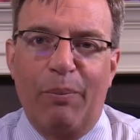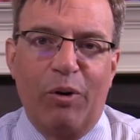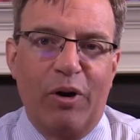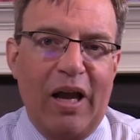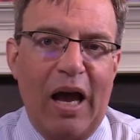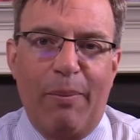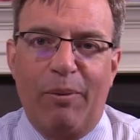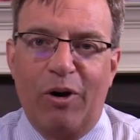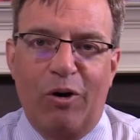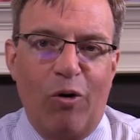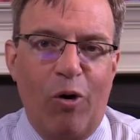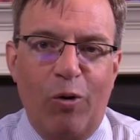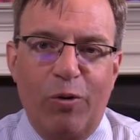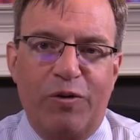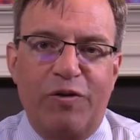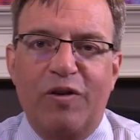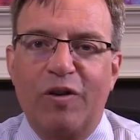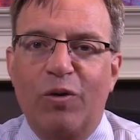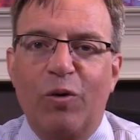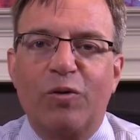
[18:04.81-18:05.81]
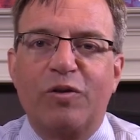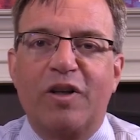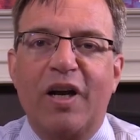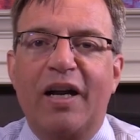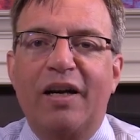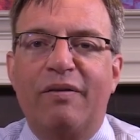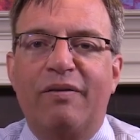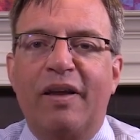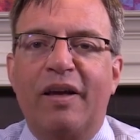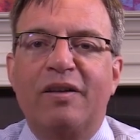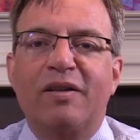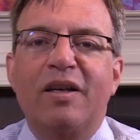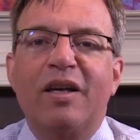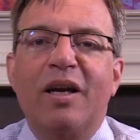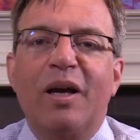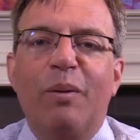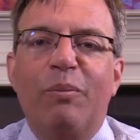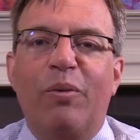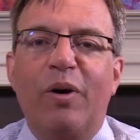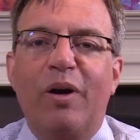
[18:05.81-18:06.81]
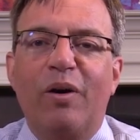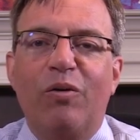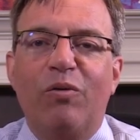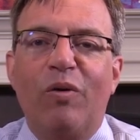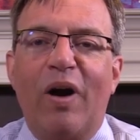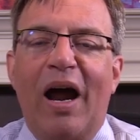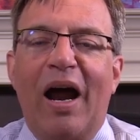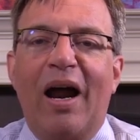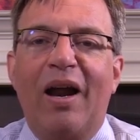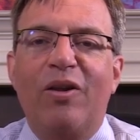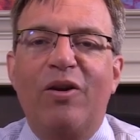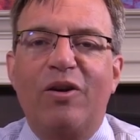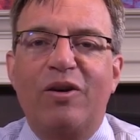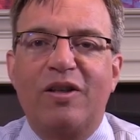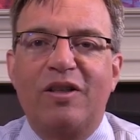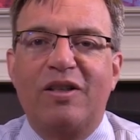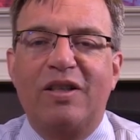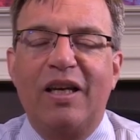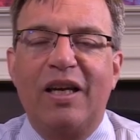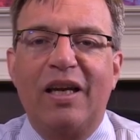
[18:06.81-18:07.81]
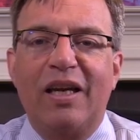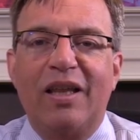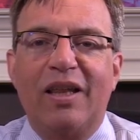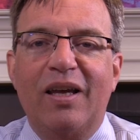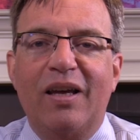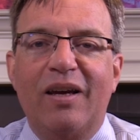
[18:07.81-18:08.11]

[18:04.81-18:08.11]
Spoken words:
per capita growths and those kind of things, but rather to see